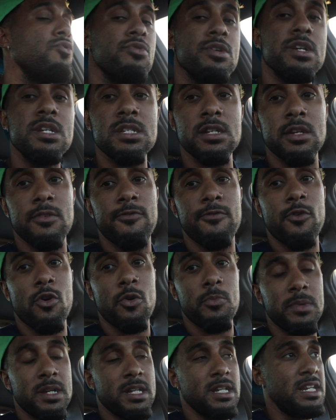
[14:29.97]
reason for
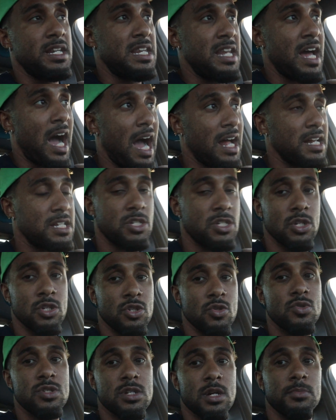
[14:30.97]
me not to
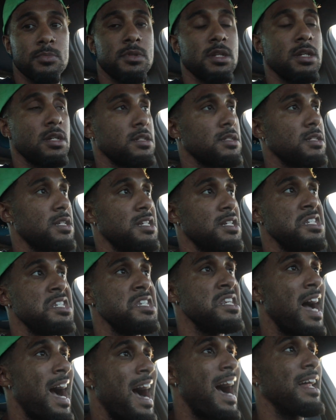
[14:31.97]
do something, to
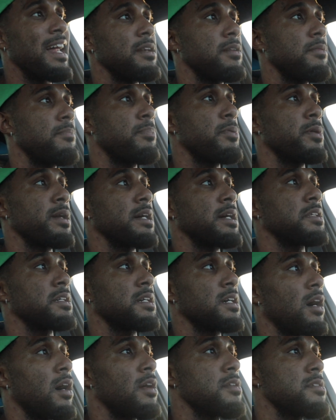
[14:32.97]
not put out the
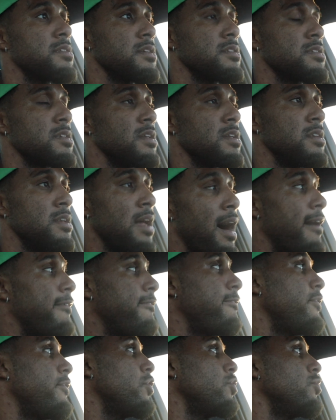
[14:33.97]
content, to not
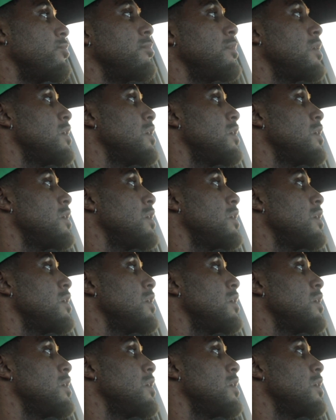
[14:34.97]
film,